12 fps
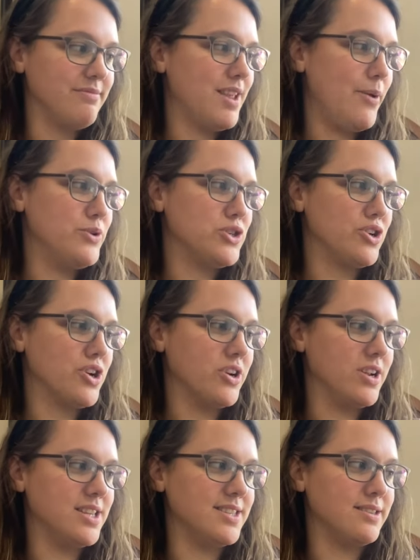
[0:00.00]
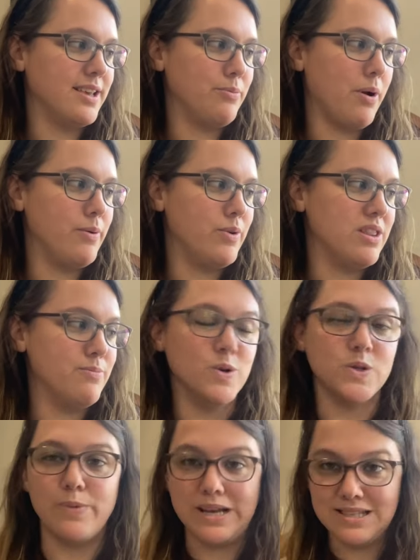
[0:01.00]
I'm sure it's like probably one of the
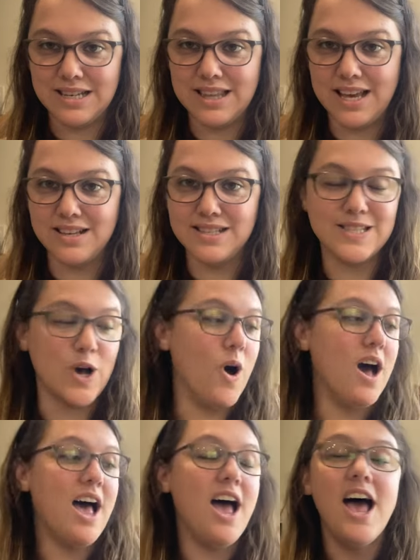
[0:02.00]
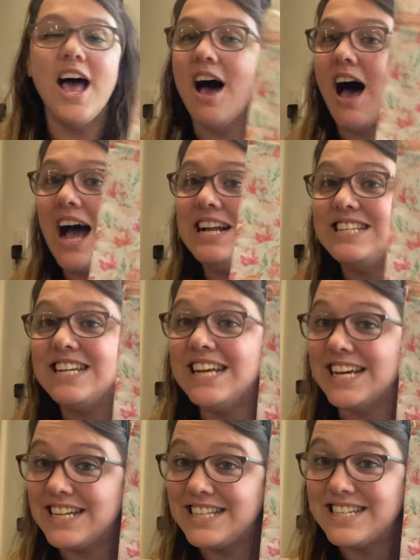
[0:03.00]
most basic things. So I did
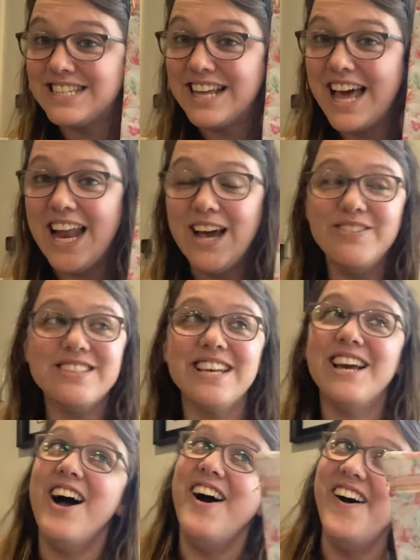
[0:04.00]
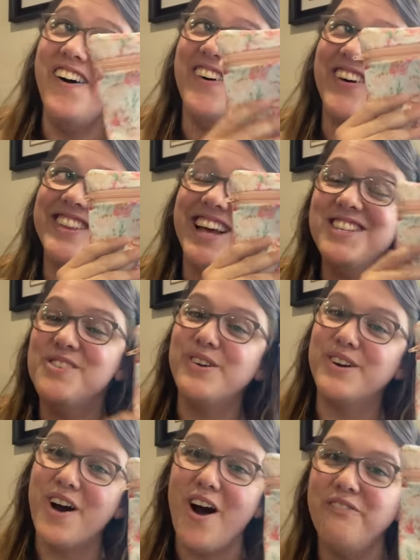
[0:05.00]
it, and I was like, oh, that's a
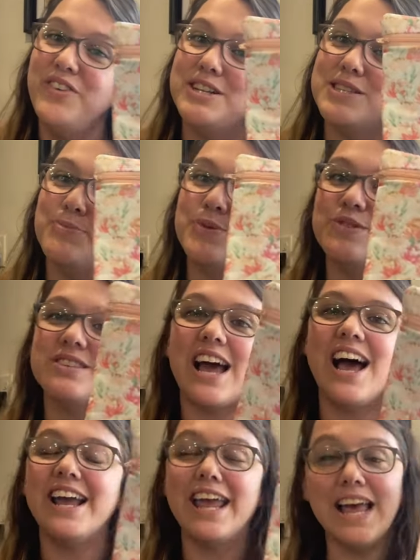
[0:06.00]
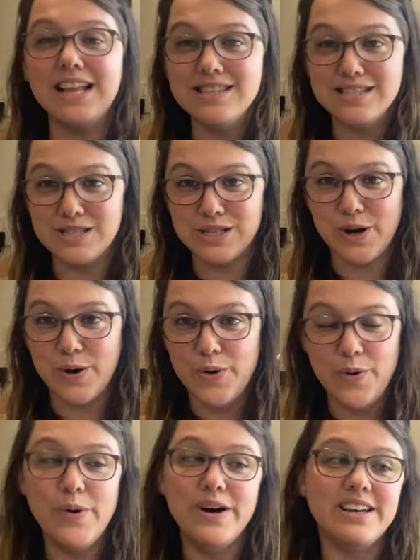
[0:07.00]
real confidence boost. I can
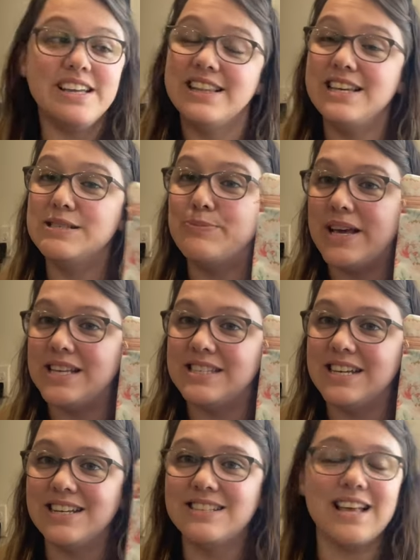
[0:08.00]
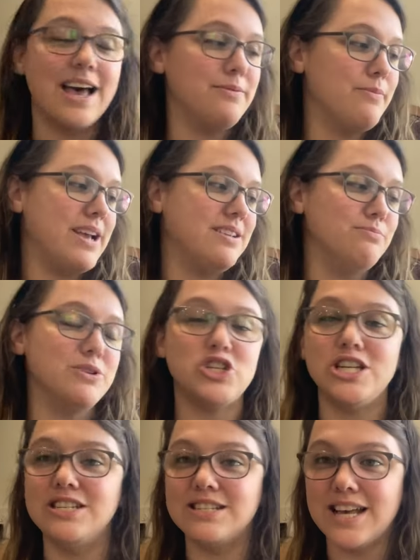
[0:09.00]
sew at least basics. And my
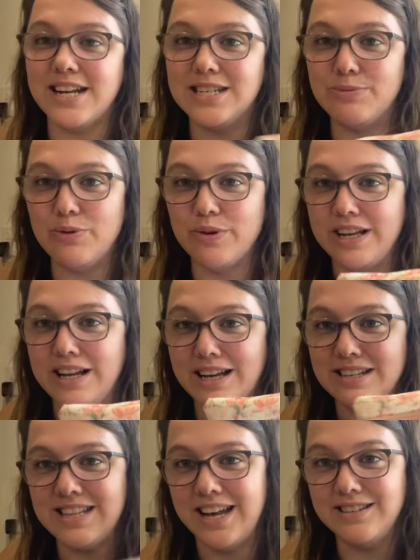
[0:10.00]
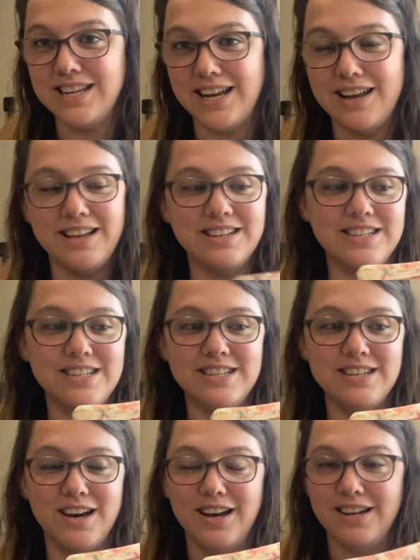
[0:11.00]
machine decided to be really nice that day and
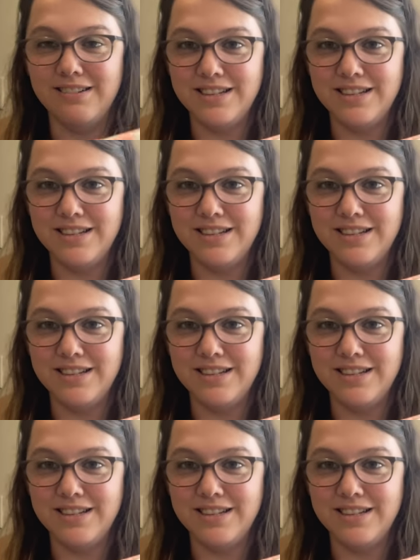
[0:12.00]
did not